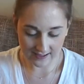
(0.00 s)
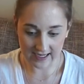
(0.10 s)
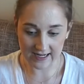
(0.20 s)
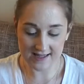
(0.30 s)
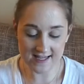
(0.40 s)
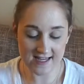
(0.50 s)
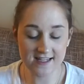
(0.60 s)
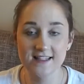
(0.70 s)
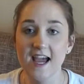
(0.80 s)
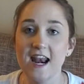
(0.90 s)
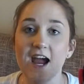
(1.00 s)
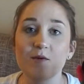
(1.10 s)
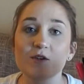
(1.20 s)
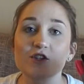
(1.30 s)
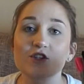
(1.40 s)
getting these, and I
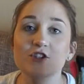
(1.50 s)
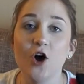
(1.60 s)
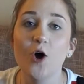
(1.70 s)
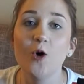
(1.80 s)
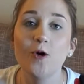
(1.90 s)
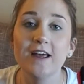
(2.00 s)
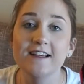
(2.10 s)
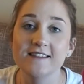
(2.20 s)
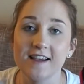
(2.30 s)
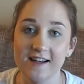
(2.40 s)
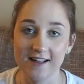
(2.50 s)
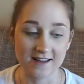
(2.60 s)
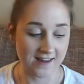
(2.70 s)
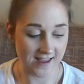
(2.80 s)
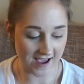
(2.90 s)
was so excited
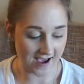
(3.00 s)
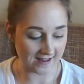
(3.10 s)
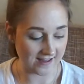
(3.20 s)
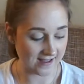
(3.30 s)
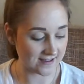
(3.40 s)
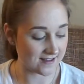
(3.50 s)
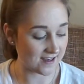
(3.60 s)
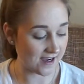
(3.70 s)
that they had these.